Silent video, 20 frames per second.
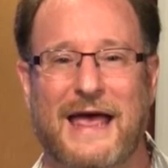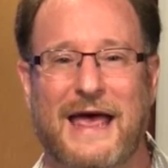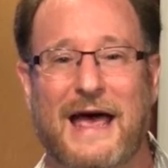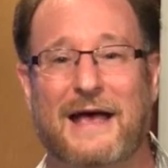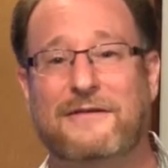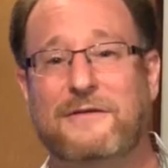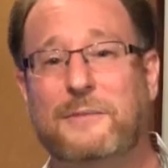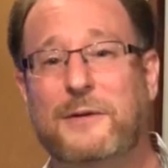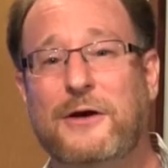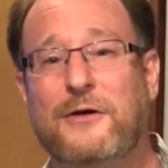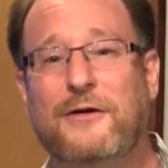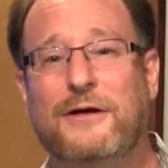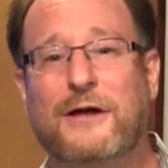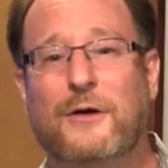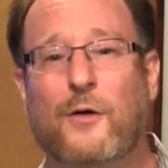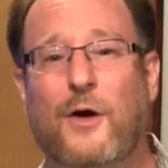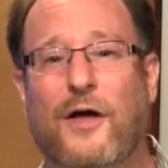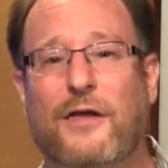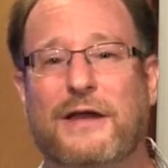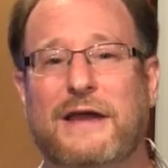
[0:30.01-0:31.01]
has appeared
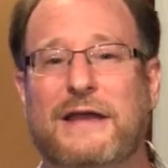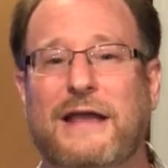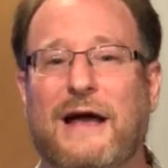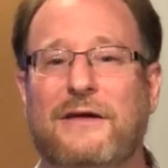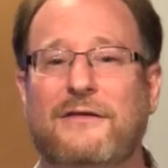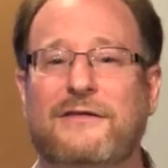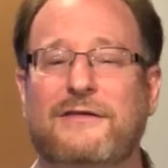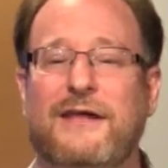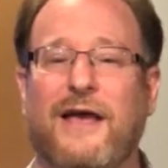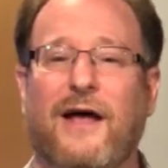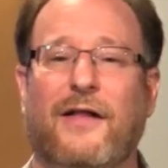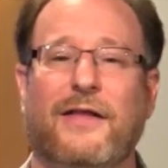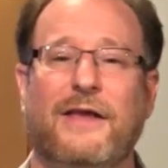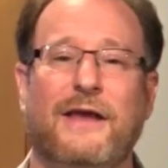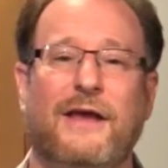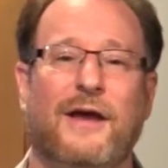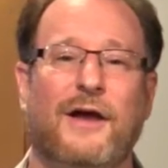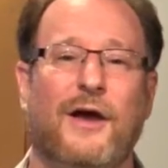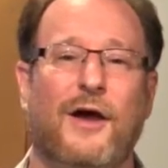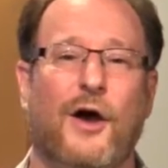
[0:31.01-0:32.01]
in Quality Digest
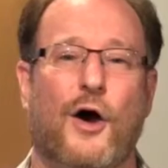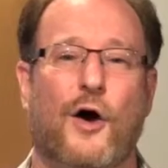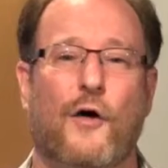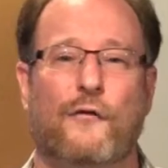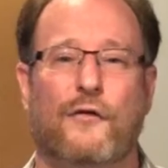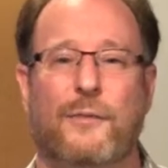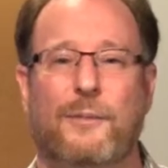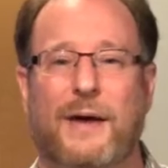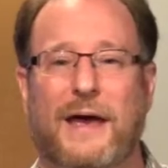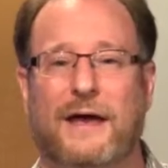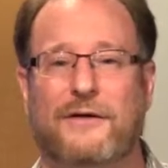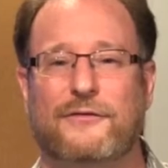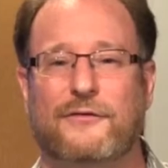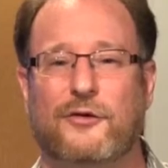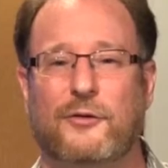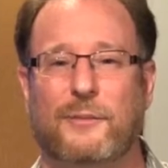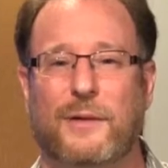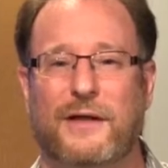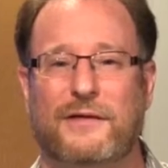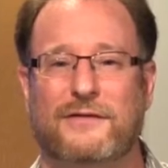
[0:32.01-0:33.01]
Daily over the past
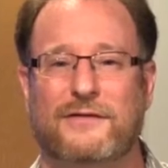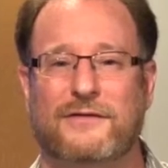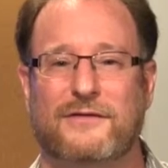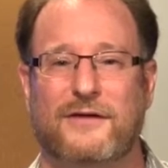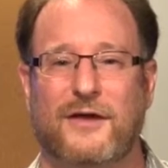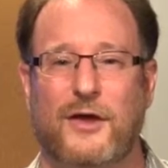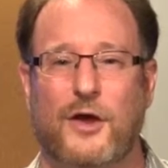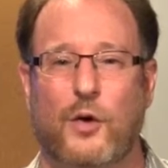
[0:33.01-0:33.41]
few months.